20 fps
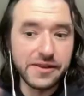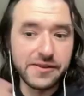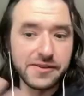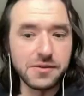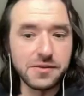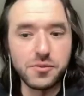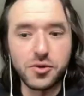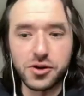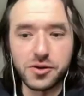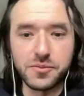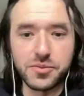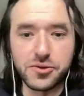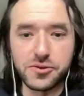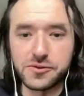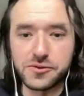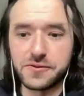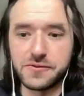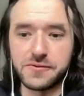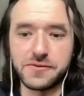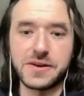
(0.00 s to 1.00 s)
the more
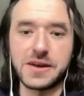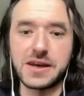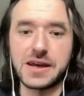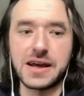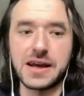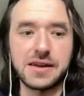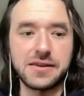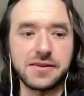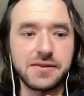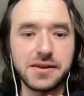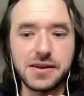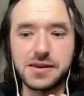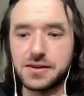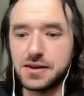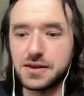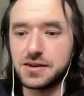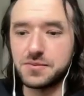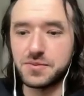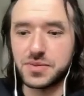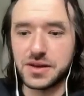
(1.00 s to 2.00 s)
important thing,
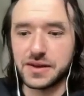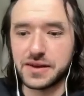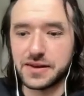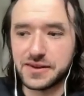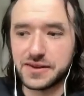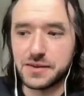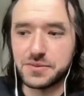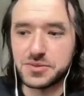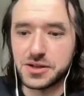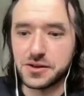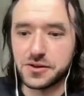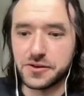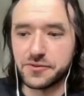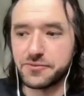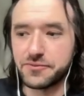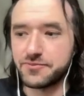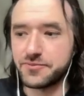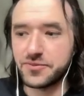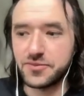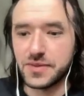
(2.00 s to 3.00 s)
and being accepting of
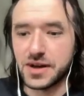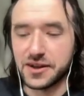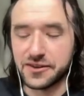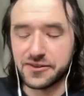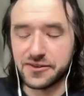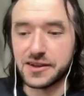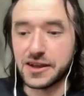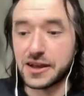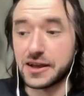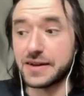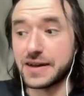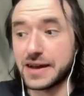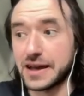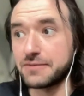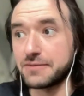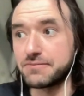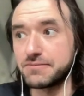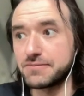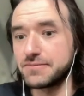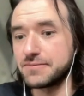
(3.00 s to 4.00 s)
us saying,
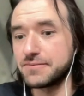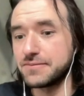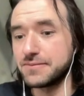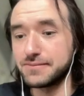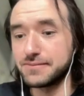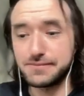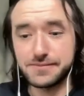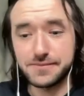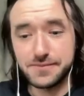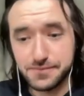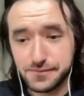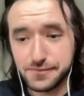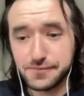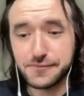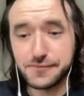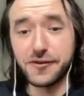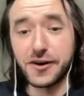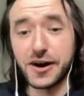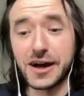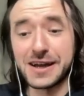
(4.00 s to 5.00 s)
hey,
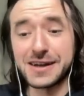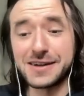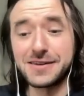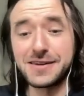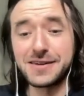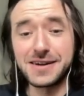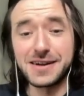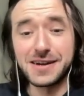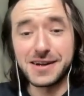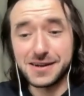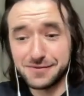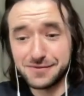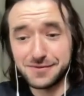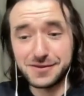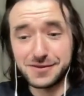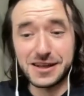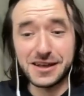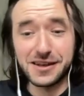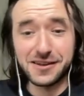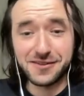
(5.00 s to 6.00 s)
fine,
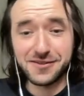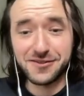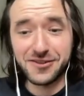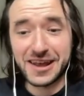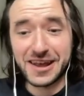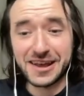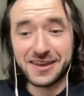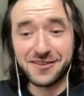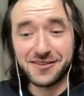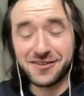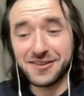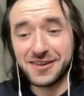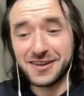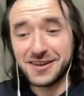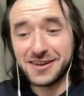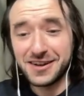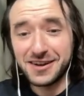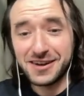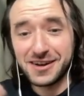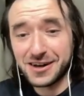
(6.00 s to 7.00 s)
these things
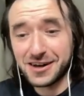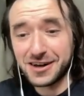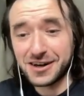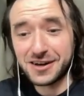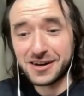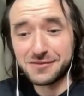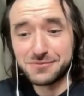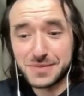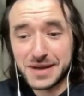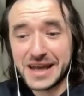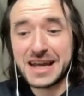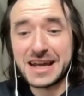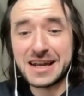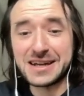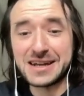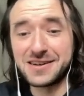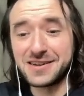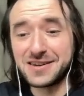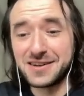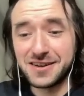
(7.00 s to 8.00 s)
are
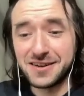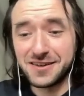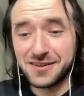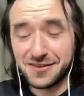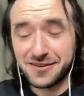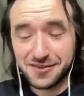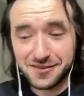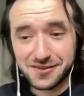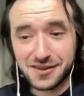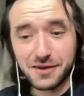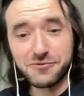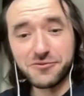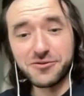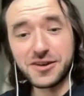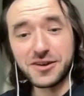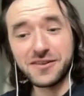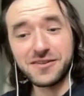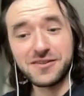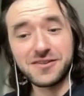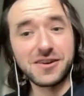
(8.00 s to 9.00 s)
in, some
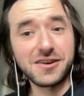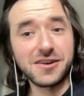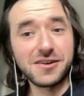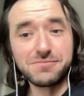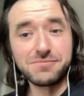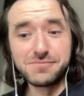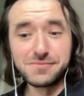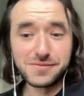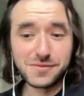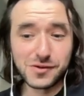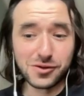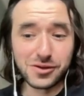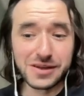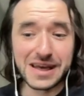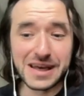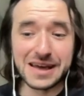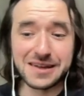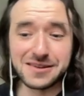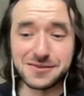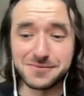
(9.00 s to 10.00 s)
things are not
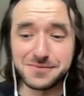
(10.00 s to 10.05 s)
yet.